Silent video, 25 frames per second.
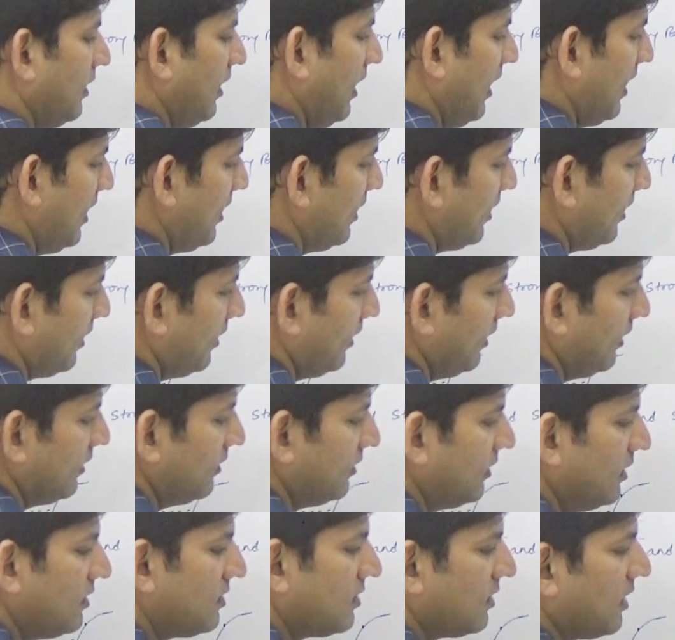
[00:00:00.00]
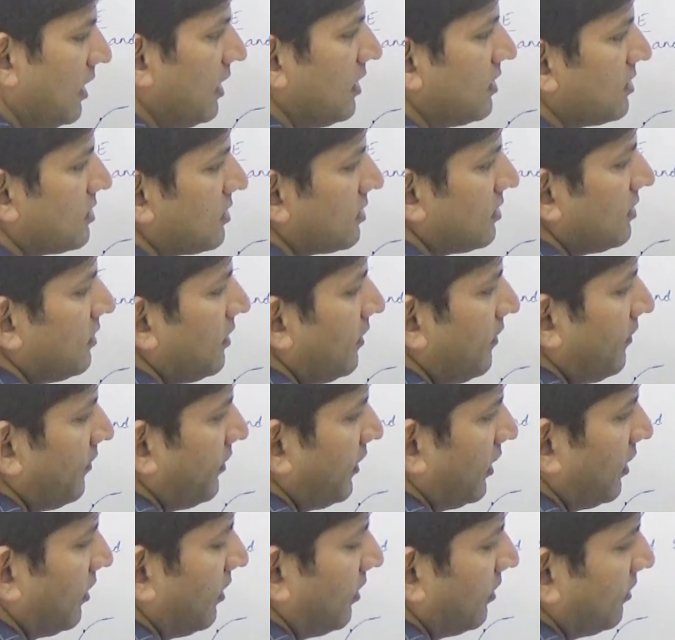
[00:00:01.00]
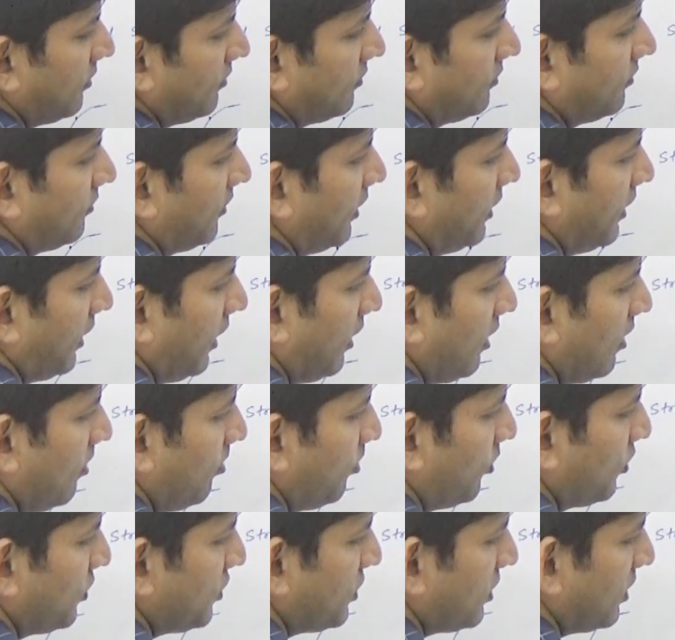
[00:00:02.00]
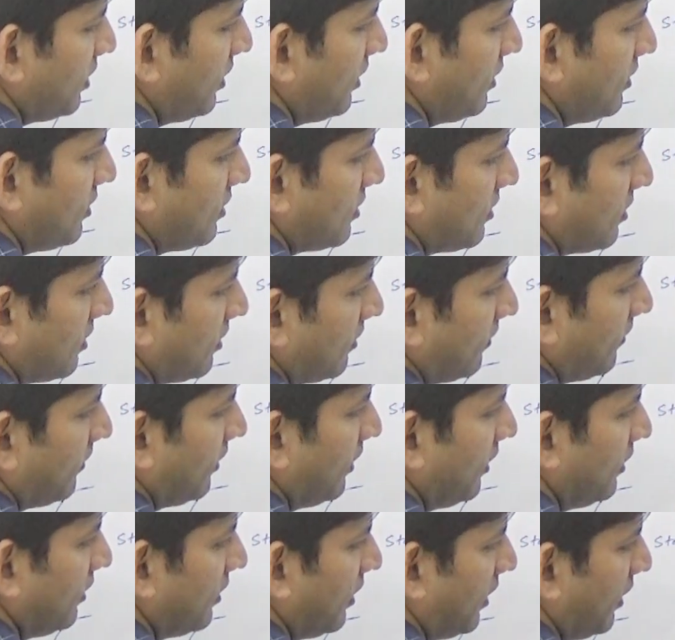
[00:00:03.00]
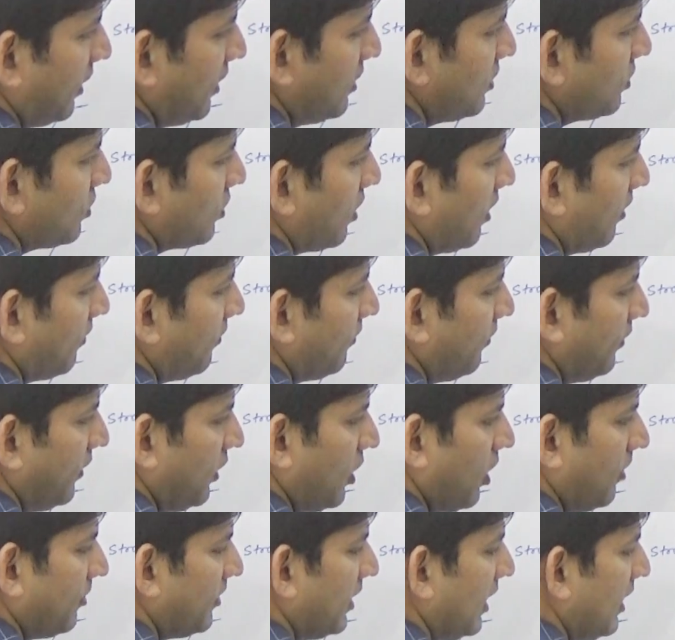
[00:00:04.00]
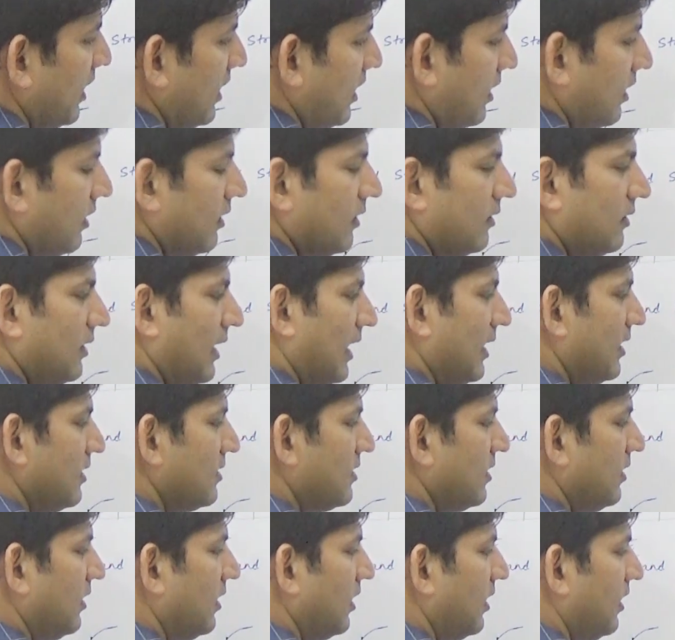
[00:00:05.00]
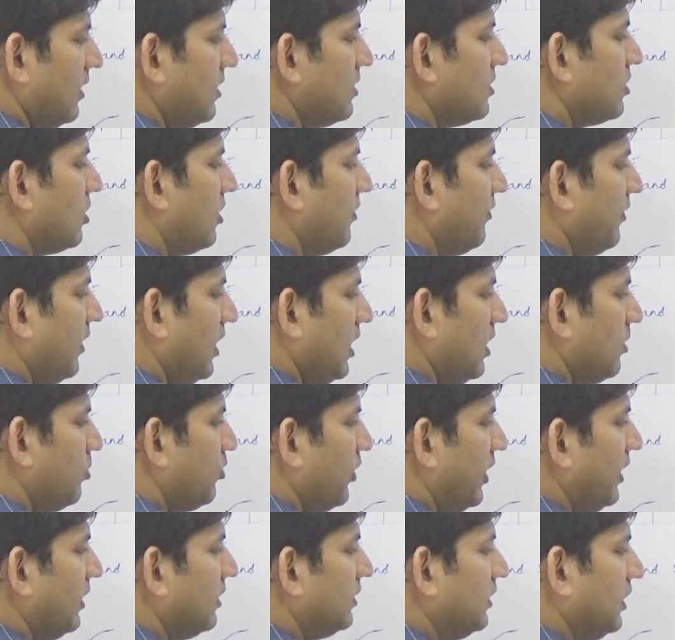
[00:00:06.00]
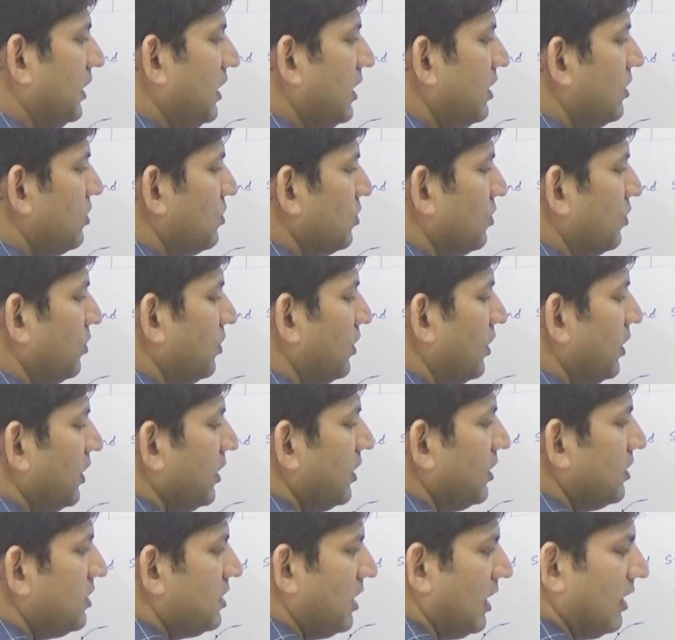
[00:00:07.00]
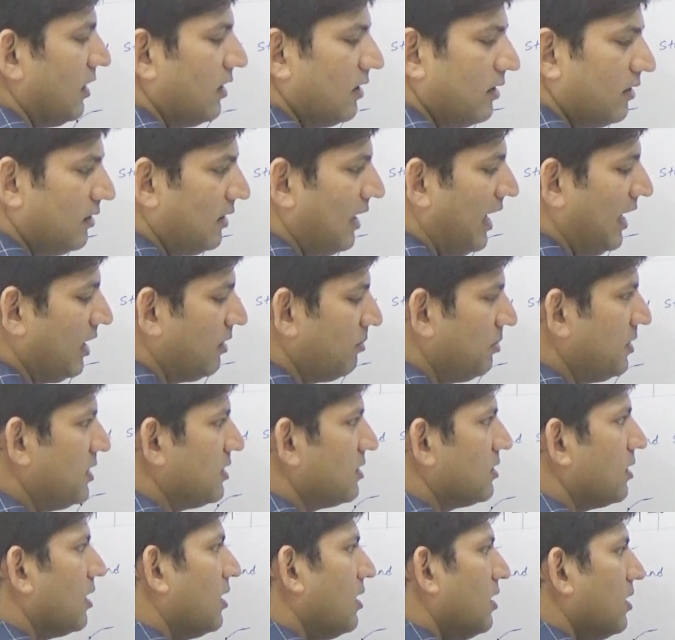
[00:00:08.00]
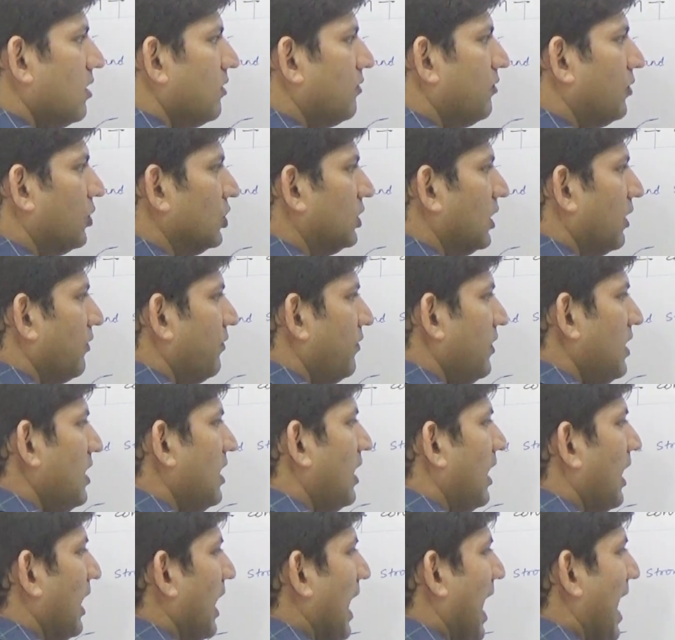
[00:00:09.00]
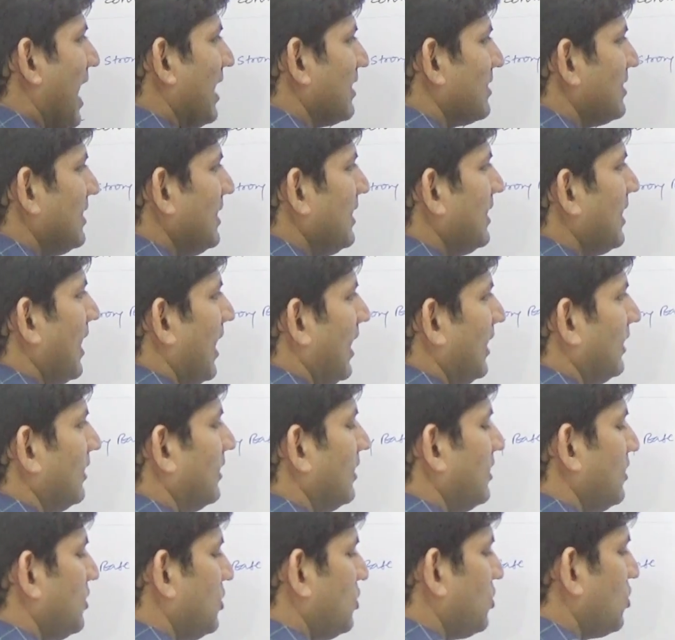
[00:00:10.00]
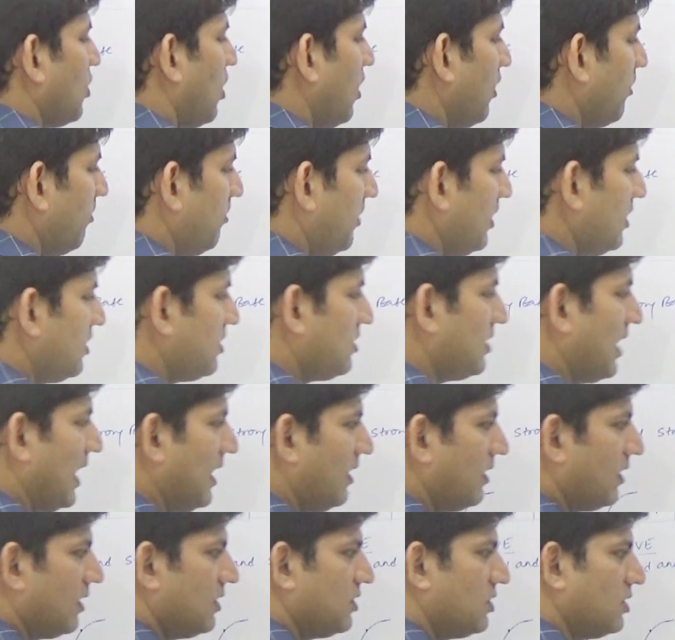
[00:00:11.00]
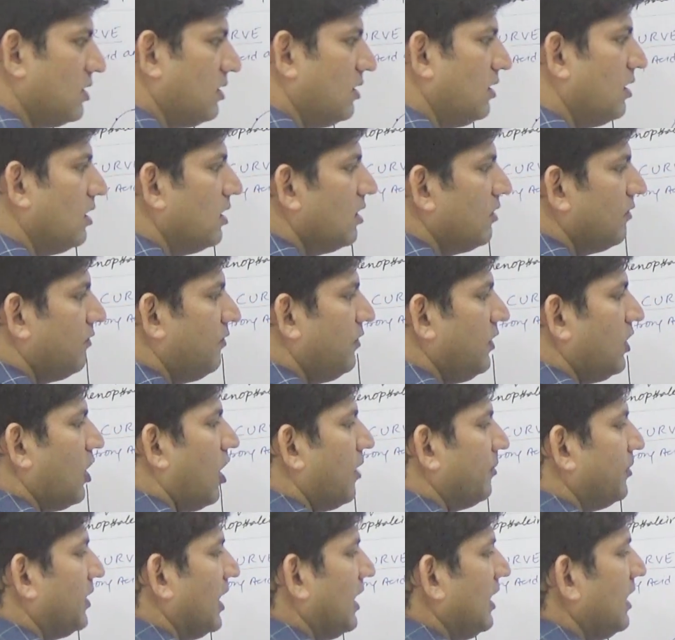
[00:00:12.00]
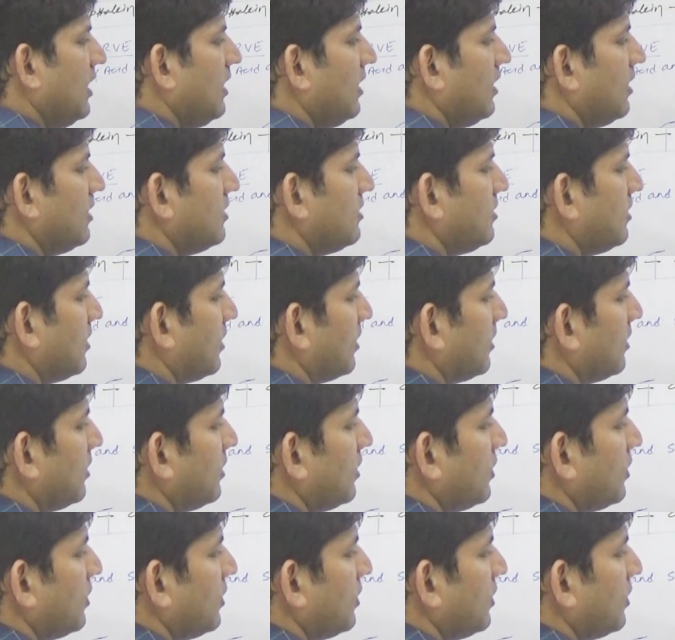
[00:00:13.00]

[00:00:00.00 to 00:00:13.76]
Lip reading: and in this case the vertical portion is in the range of phenolphthalein, that is in the range of 8.3 to 10. That means for the weak acid and the strong base titration, phenolphthalein is the